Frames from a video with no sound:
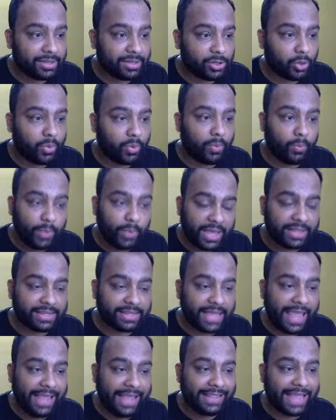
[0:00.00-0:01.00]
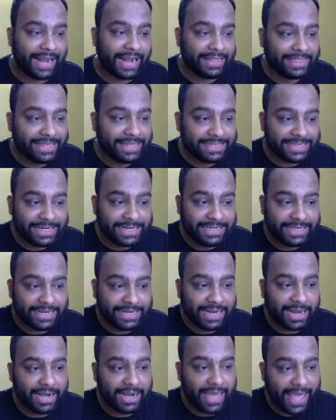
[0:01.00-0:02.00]
so we are saying that this
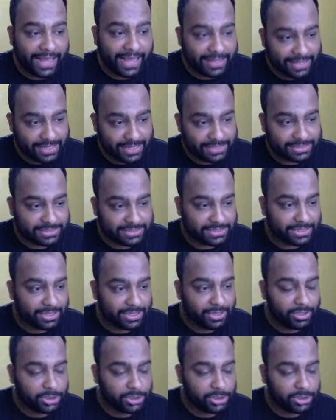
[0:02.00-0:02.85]
integral exists.